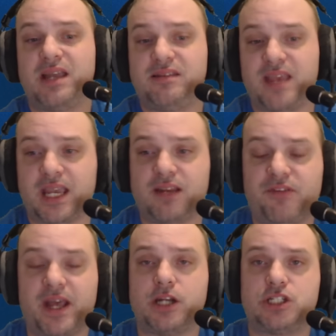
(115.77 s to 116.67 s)
take
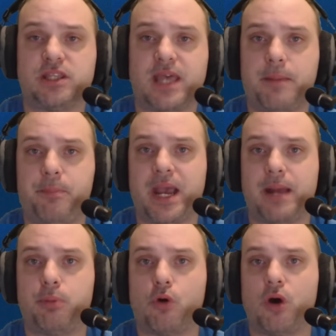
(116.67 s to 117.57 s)
advantage of that
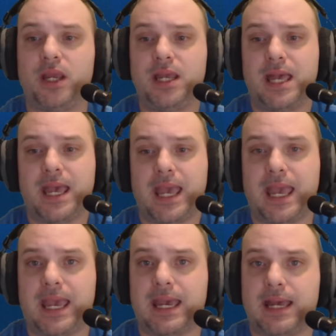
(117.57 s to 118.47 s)
bad boy
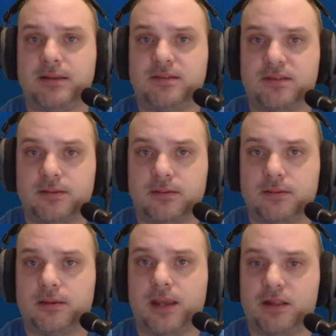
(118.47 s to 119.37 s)
and
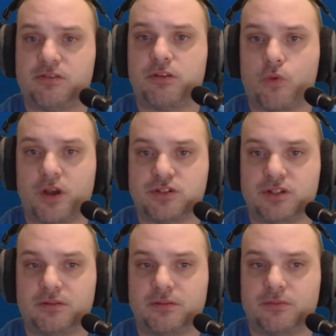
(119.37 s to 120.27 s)
answer the question.
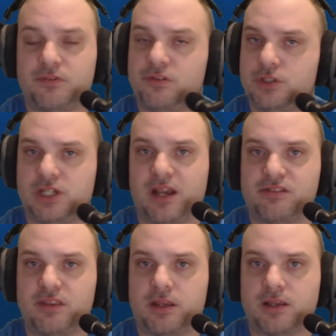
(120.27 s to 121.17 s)
See what you guys
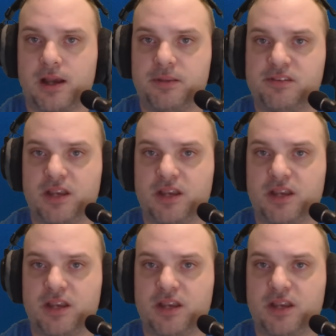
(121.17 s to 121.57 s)
think in the comment